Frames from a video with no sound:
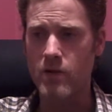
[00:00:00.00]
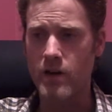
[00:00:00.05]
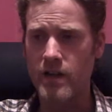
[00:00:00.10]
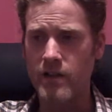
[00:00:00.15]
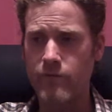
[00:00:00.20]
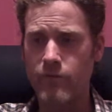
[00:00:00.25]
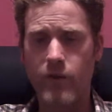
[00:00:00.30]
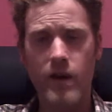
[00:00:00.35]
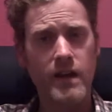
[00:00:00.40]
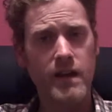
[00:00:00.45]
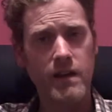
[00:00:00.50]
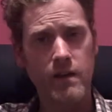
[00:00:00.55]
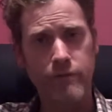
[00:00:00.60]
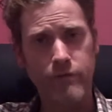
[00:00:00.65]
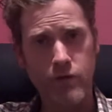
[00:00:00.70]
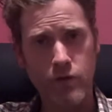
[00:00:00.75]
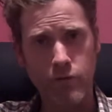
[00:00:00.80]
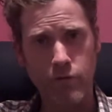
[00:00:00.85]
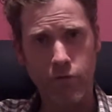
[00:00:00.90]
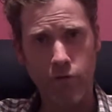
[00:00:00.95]
I invited a
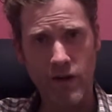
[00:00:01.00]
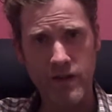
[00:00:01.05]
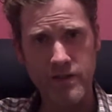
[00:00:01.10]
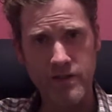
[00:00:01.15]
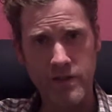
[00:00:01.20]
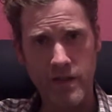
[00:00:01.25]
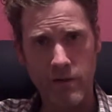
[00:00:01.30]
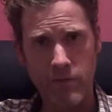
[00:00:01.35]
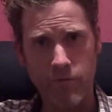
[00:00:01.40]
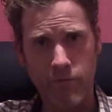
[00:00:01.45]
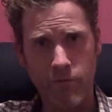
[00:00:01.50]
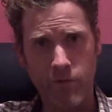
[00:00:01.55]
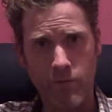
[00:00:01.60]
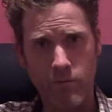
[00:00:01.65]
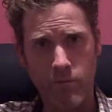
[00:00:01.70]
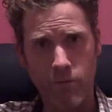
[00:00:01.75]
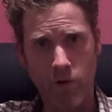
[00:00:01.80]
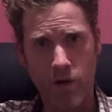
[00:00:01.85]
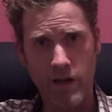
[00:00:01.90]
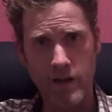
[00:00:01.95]
few friends up from
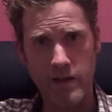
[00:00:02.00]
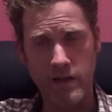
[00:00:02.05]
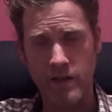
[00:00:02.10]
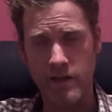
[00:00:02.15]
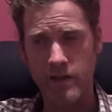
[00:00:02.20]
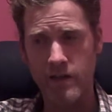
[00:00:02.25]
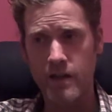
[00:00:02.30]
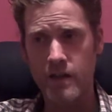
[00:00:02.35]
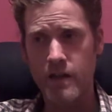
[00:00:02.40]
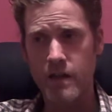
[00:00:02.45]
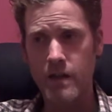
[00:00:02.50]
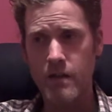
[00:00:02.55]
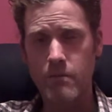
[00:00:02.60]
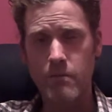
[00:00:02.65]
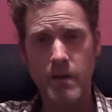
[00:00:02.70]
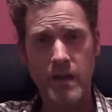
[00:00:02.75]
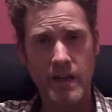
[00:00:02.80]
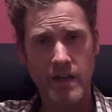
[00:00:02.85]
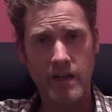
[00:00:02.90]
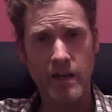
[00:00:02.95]
Brighton,
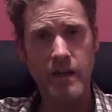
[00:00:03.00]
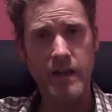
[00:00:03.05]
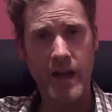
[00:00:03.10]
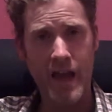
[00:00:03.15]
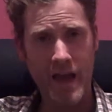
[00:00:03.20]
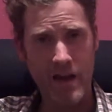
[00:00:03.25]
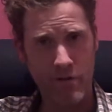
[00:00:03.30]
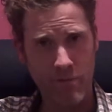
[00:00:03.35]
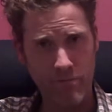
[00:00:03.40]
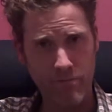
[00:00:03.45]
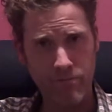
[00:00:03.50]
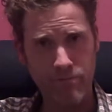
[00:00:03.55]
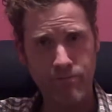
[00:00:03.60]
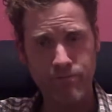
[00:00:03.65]
Peta and Adam,